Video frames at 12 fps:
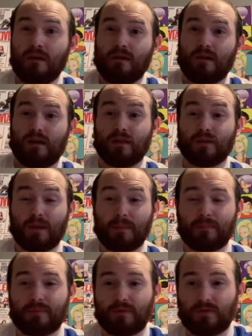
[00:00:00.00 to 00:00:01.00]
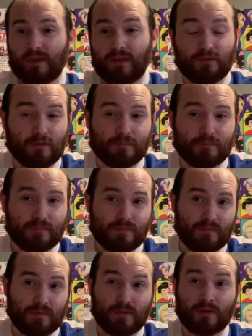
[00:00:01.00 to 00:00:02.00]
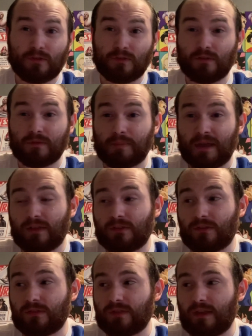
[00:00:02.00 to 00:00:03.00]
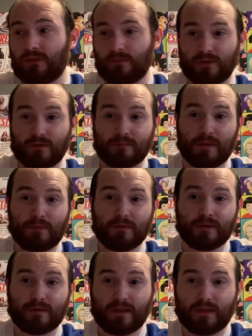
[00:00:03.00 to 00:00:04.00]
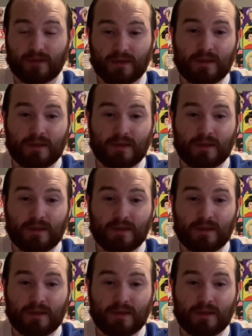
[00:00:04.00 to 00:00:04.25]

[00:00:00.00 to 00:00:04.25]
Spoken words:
and there have been things that Nux has done in the past that helped other people there, like,